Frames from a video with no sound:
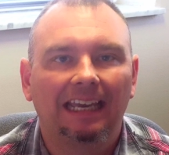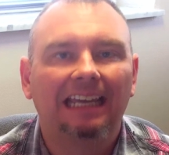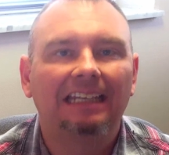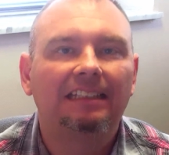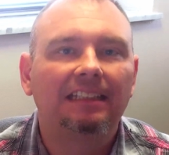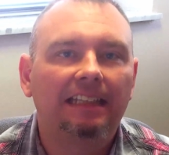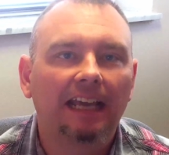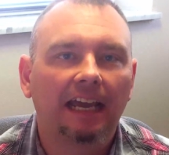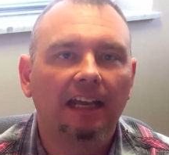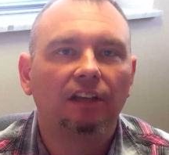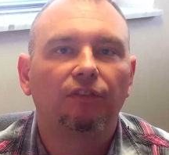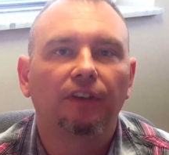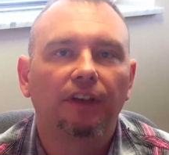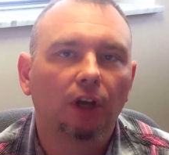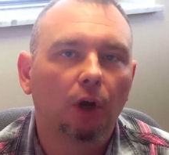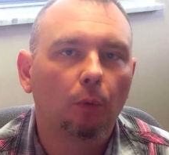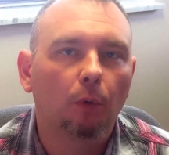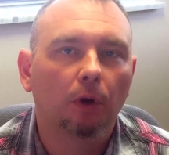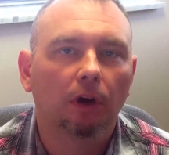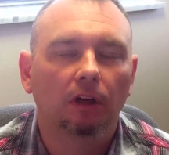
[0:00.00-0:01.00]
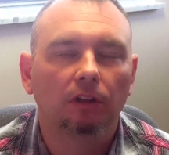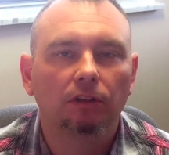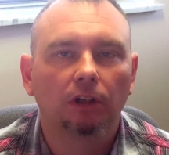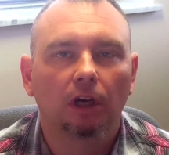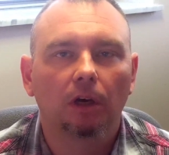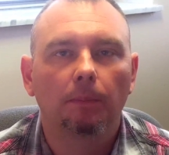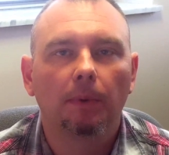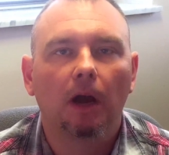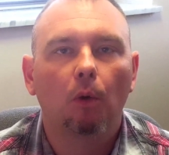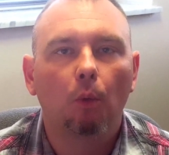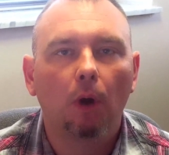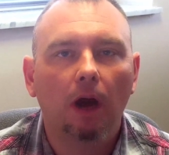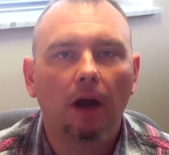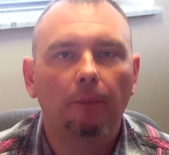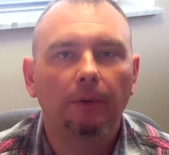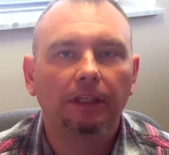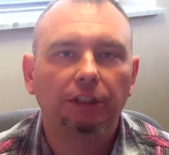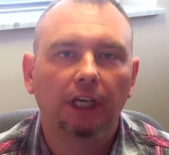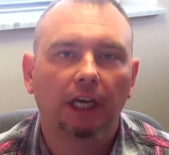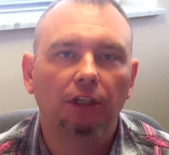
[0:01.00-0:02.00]
In today's video, we're going to talk about why
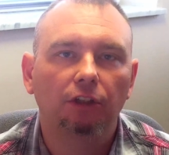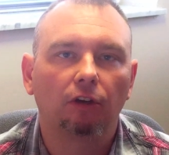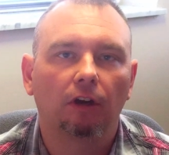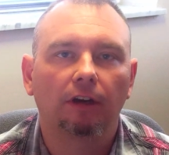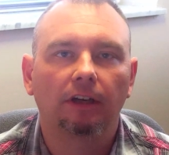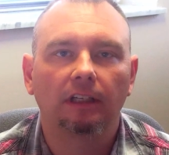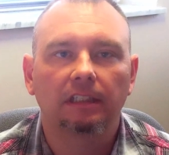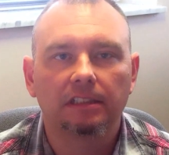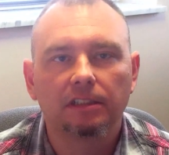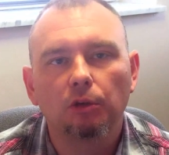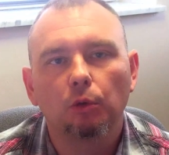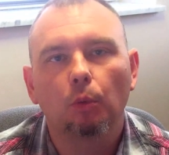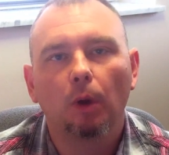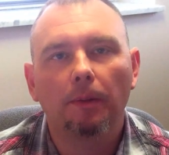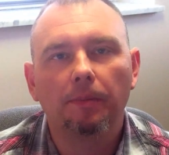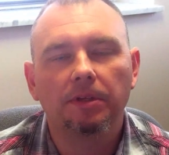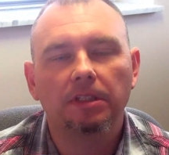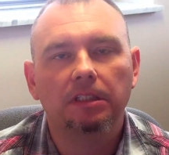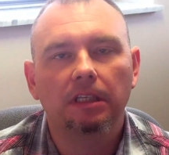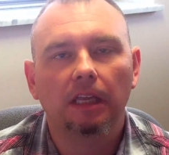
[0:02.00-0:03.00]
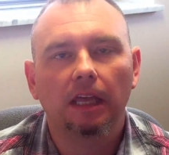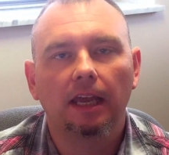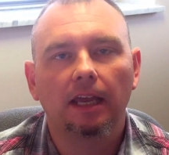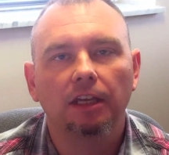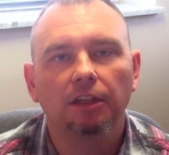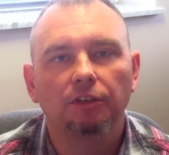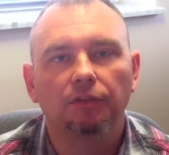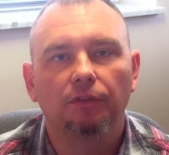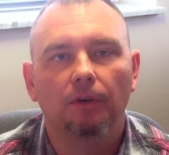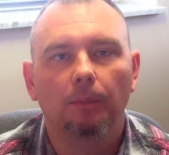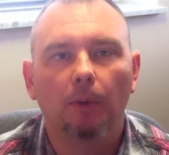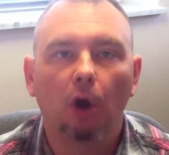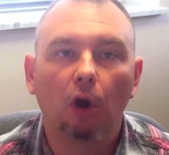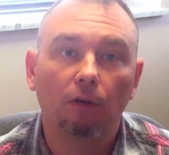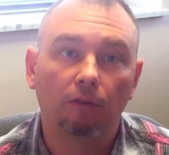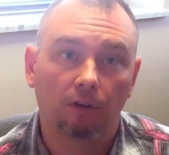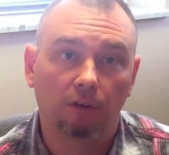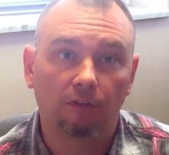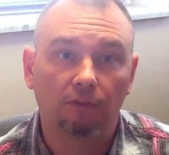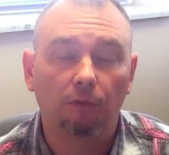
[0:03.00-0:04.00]
we changed our concealed weapons class from
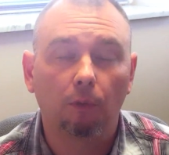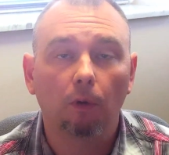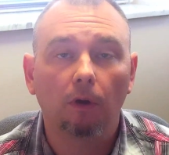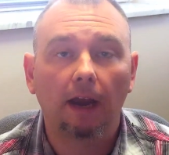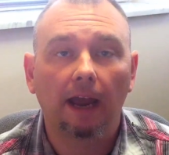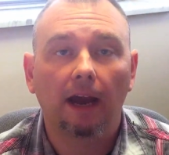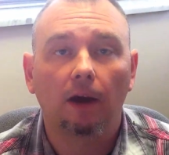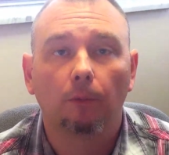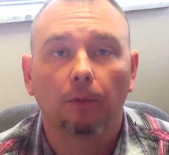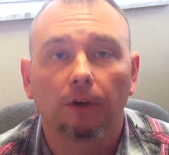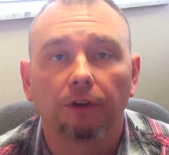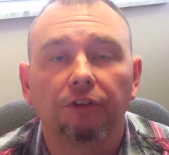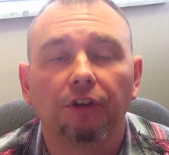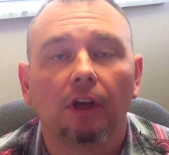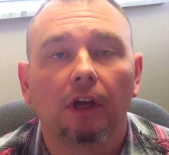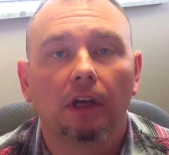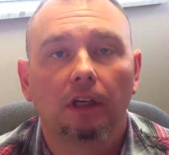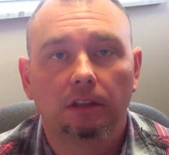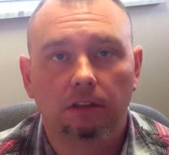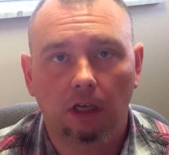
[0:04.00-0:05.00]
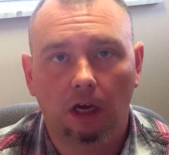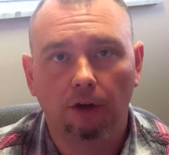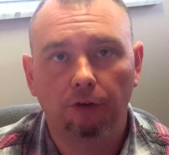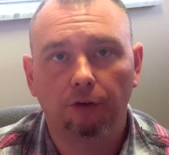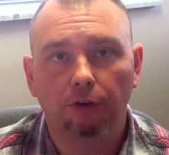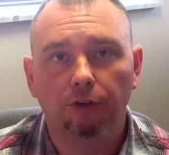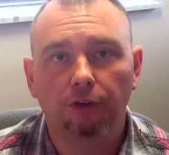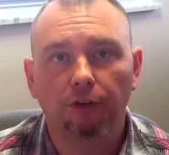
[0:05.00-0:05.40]
over 4 hours to under